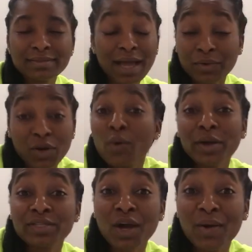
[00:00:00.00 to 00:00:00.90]
I don't know where
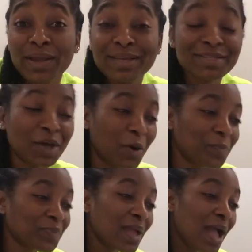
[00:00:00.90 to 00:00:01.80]
it's going. So
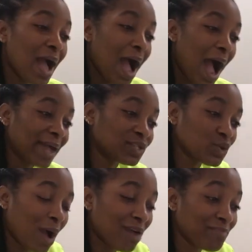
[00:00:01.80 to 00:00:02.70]
I
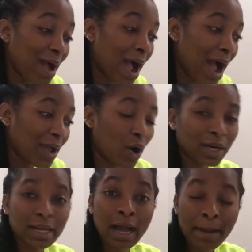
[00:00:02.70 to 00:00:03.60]
do have my eye on
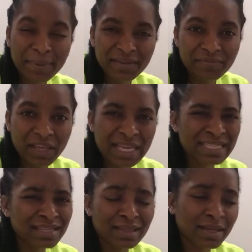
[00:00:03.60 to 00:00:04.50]
a couple of
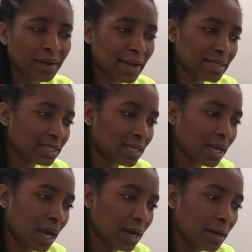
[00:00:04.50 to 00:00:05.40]
things, nothing crazy,
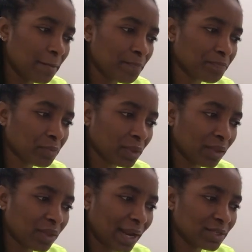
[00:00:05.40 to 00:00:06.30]
that
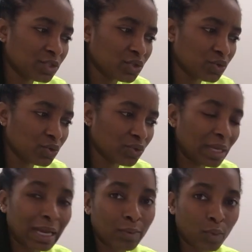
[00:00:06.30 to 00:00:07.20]
I do
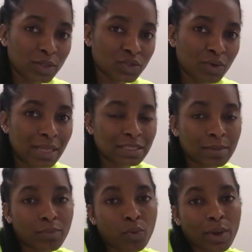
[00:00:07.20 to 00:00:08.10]
think I want to at
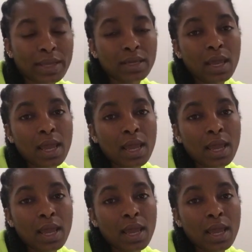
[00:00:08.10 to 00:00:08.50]
some point